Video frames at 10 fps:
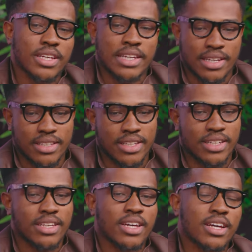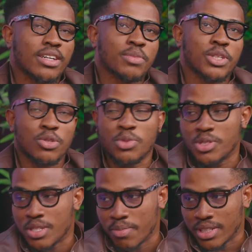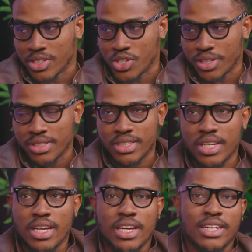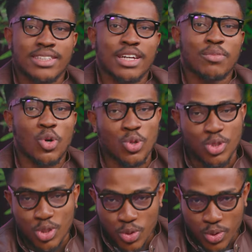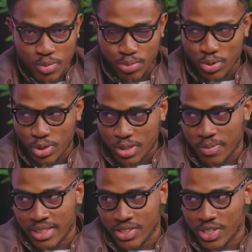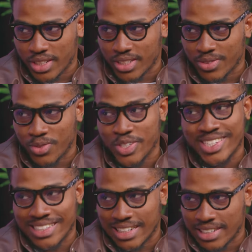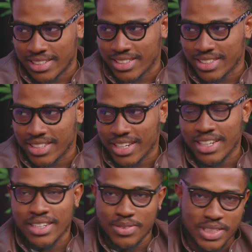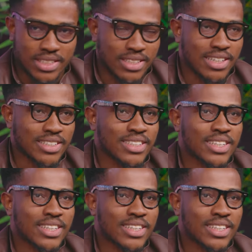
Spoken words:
Yeah, yeah. I'm a community manager. And I'm also a product manager recently. Mm-hmm. Recently.